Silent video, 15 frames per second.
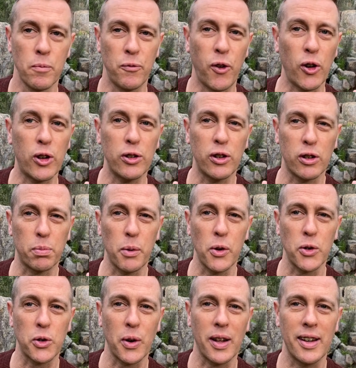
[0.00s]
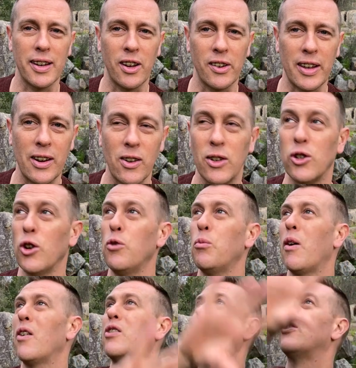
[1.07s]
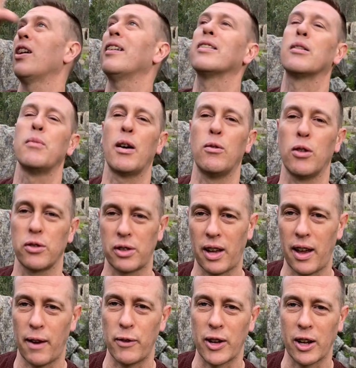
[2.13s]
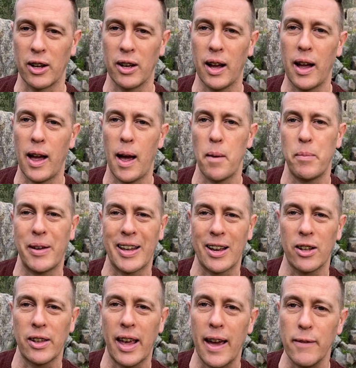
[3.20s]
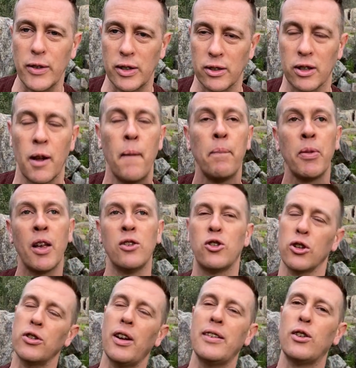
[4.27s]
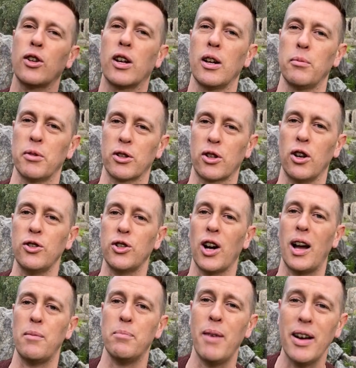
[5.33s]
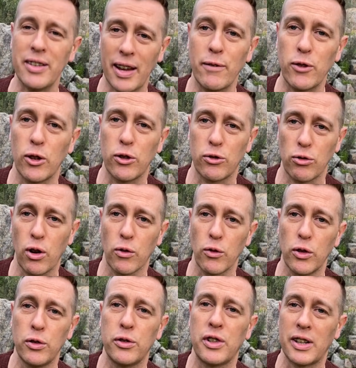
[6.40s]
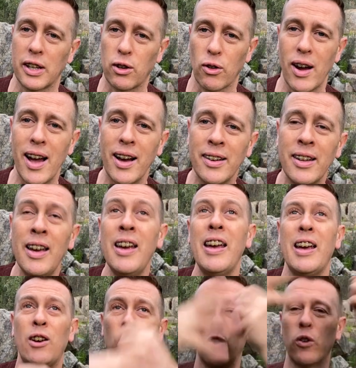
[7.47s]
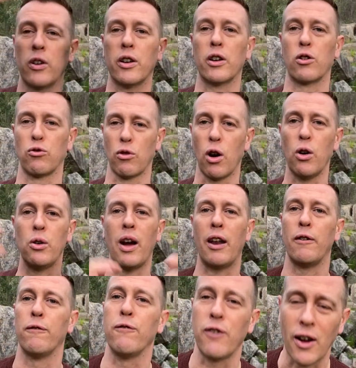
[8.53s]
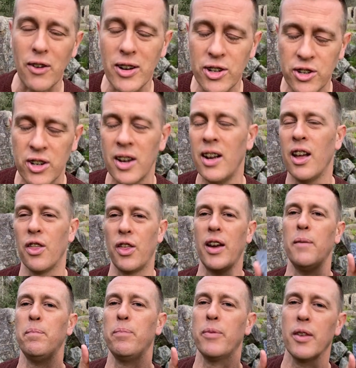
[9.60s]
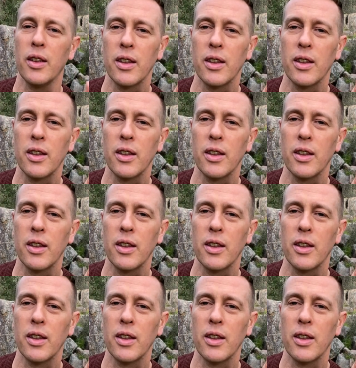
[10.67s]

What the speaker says: Focus your spirituality on here and don't worry just about what's happening on the heavens. Just like eucalyptus kochii must have those strong roots in the ground in order to grow and flourish, then